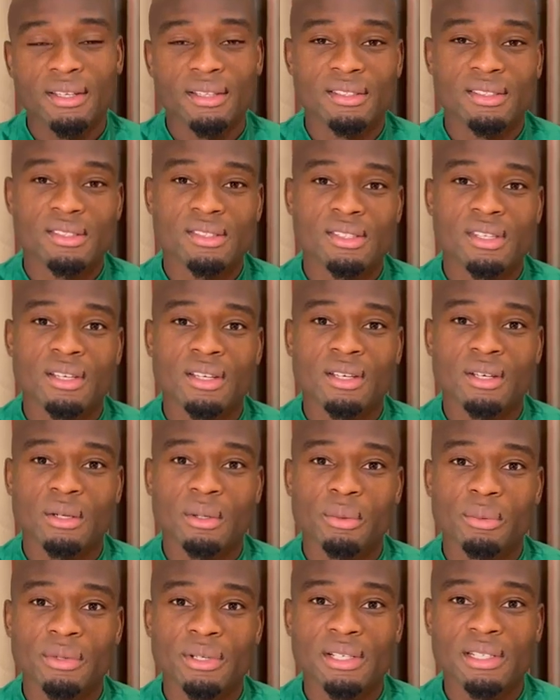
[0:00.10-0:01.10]
it's
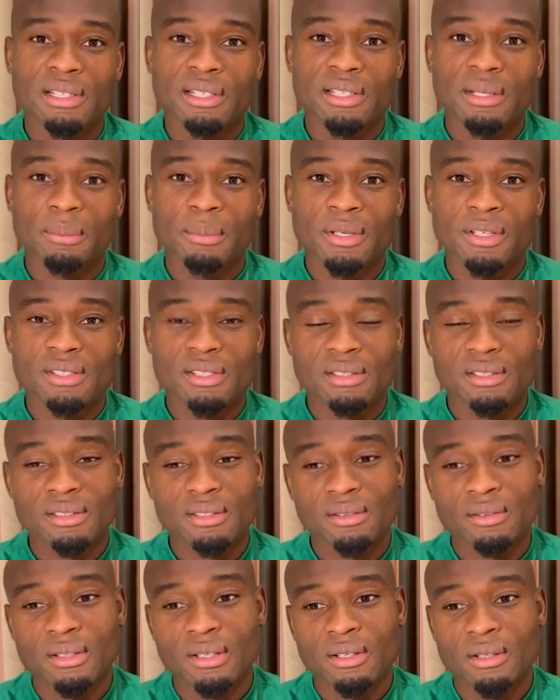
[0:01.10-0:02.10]
really
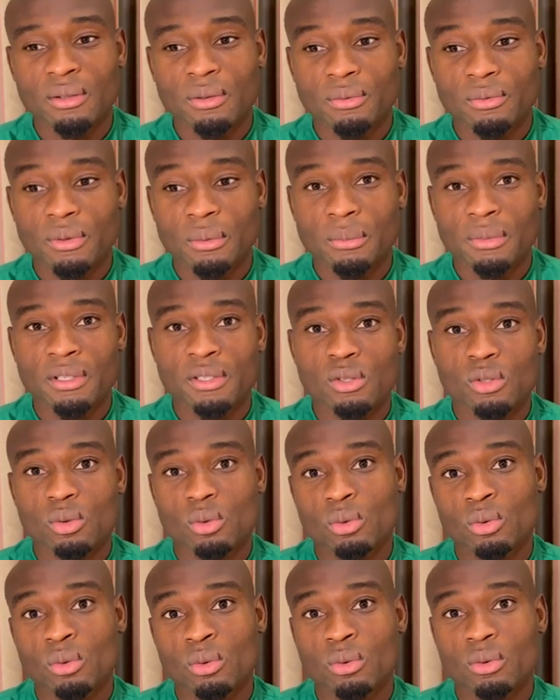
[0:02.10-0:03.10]
amazing for me
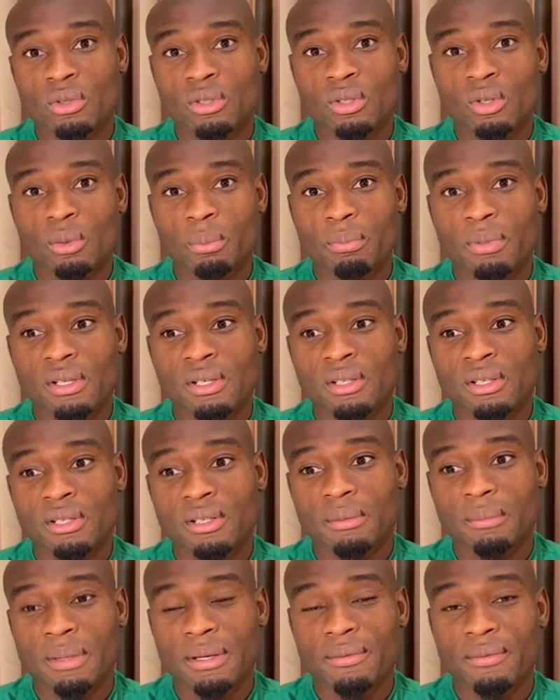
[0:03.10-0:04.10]
to, you know,
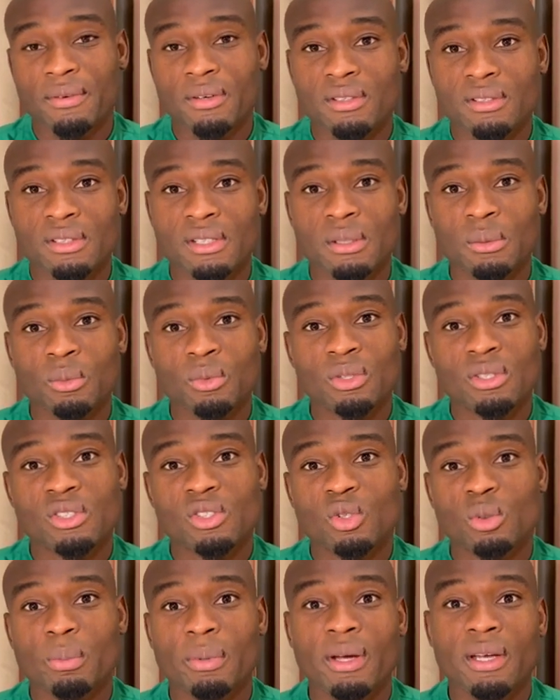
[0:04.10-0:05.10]
play my first game with the
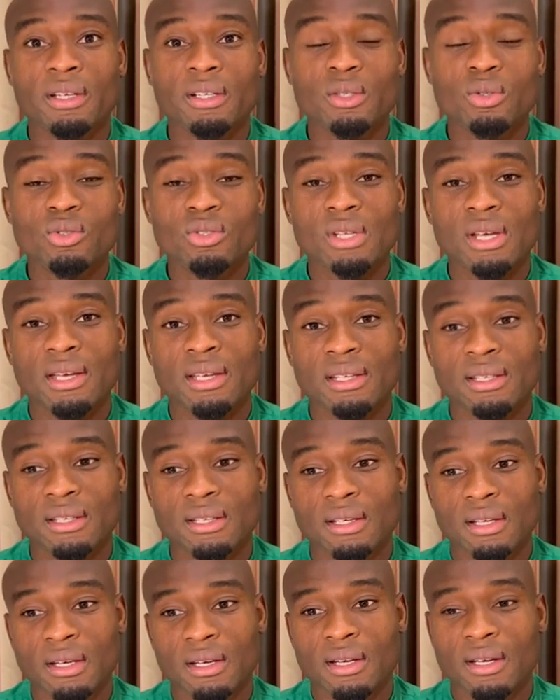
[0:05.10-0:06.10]
Super Eagles.
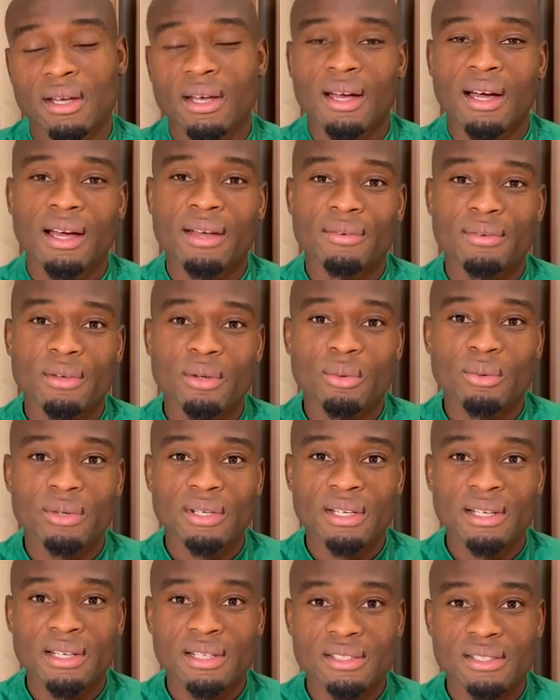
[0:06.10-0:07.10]
I feel
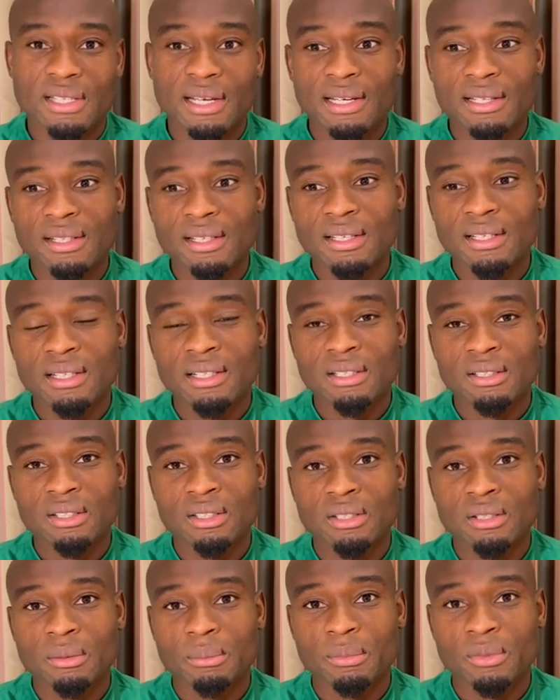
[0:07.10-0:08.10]
really excited, and
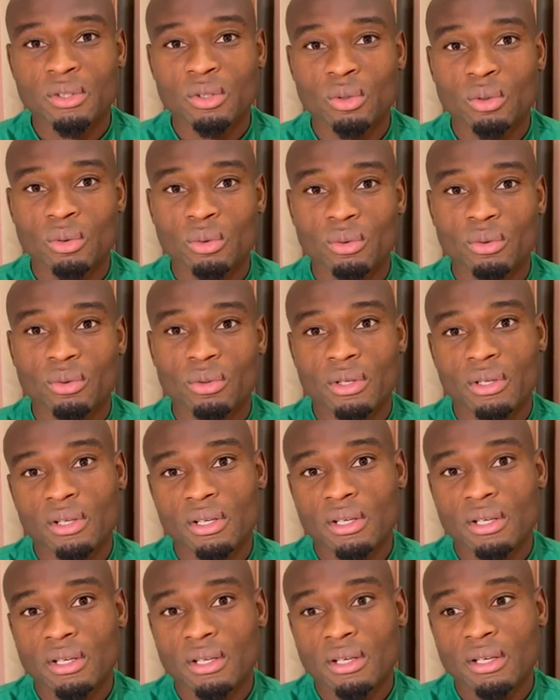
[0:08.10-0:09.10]
you
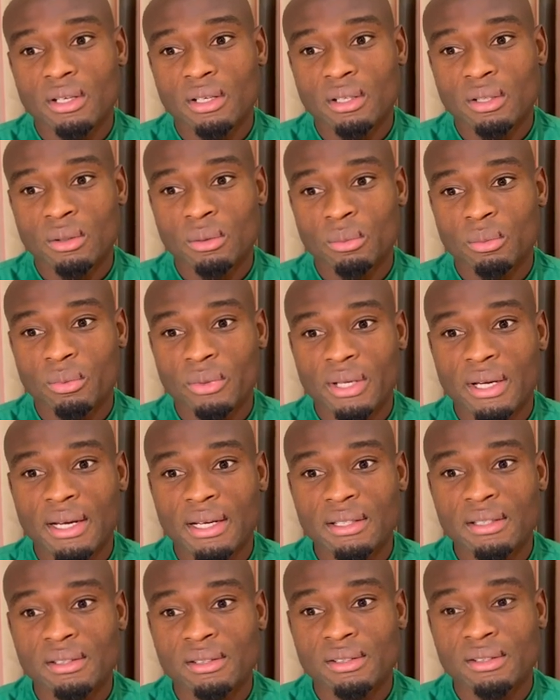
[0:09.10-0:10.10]
know, we
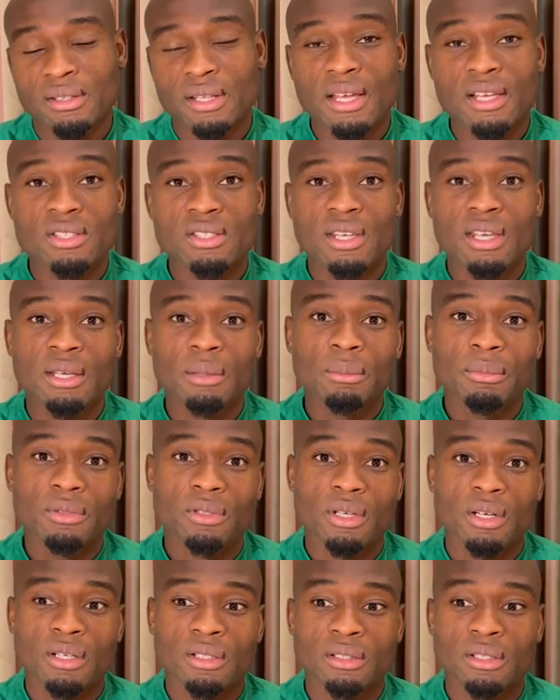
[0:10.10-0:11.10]
had a test game,
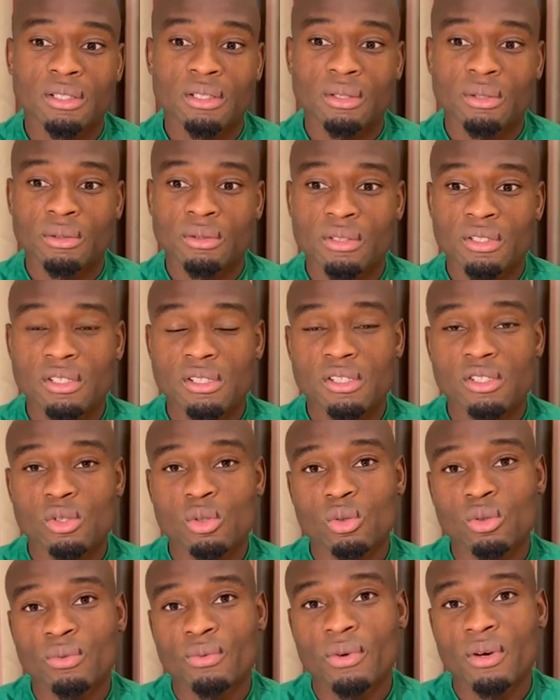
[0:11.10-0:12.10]
and this is
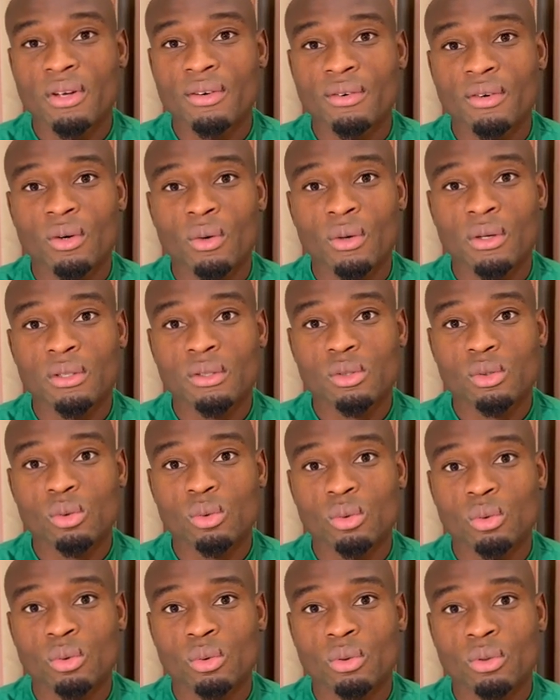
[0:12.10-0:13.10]
good for everyone
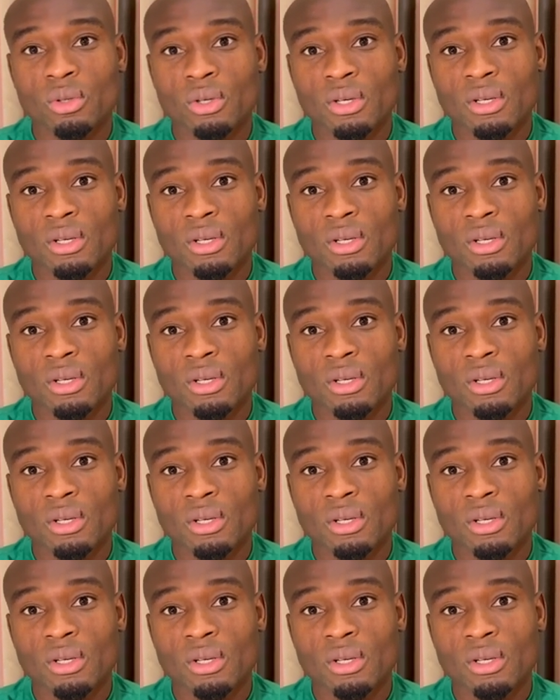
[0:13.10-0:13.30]
to,